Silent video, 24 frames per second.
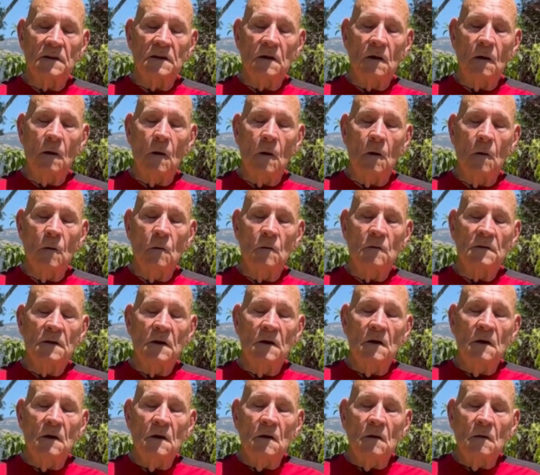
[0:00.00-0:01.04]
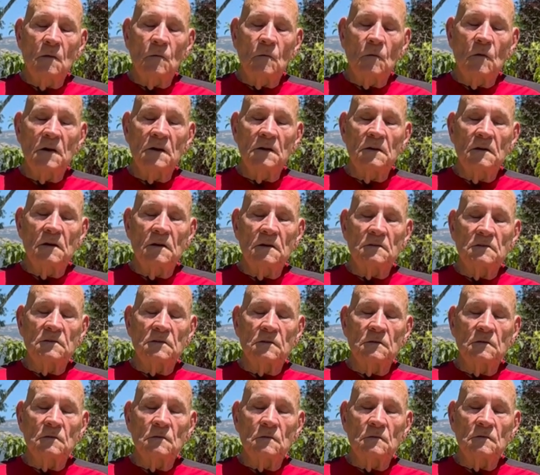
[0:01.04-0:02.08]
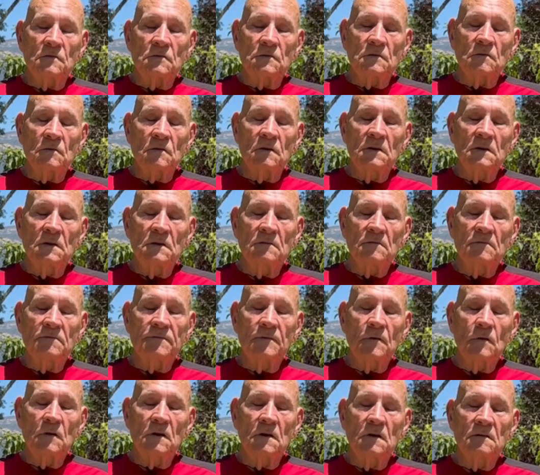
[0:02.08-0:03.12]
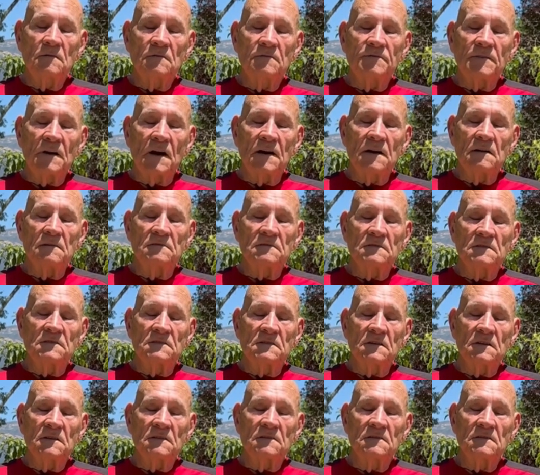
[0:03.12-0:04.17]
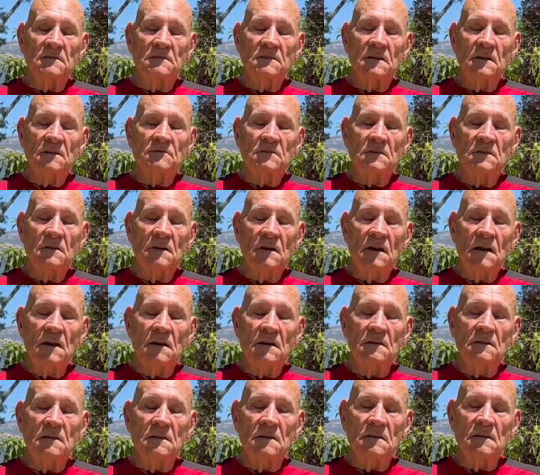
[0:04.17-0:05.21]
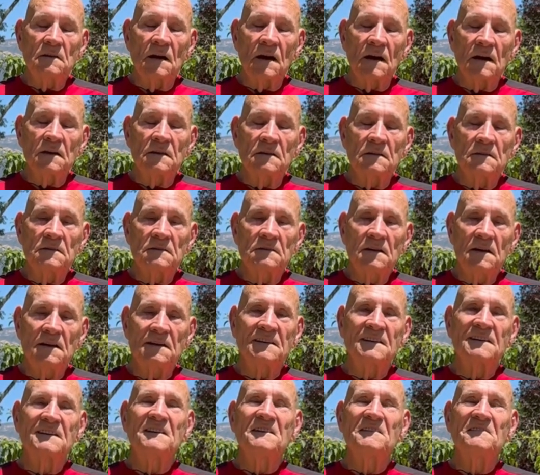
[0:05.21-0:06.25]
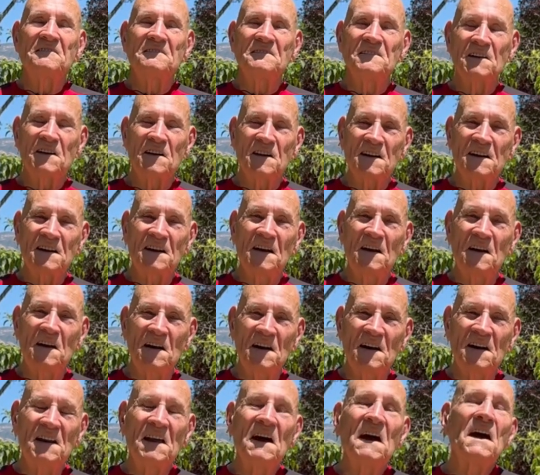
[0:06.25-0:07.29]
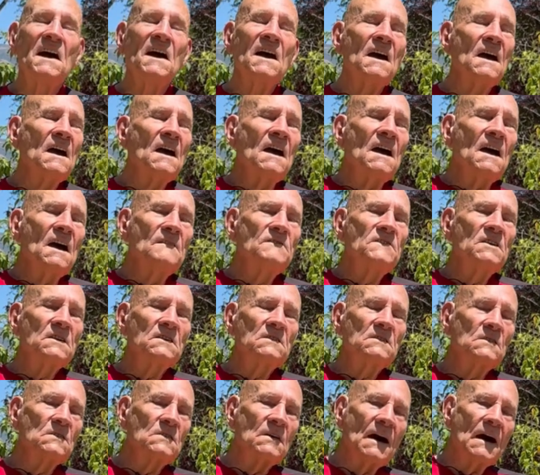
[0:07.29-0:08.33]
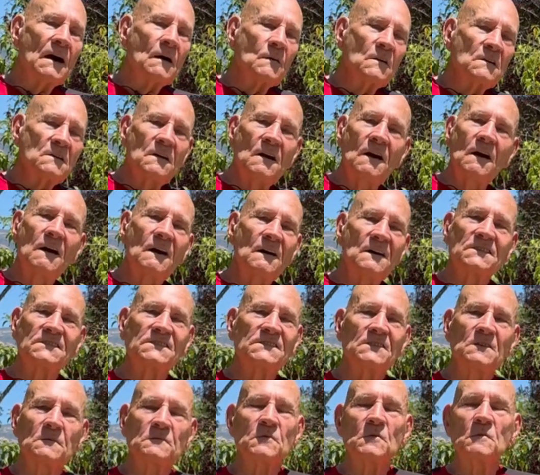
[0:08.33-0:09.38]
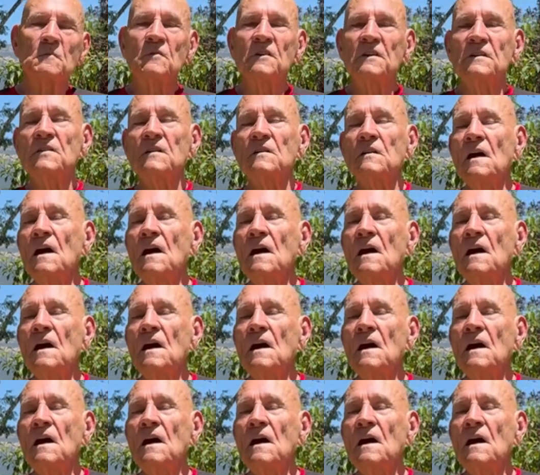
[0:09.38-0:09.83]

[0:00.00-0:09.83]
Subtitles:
Hold. 1, 2, 3, 4, 5, 6, 7, 8, 9, 10. Very good. If you can do that one, you're a super breather.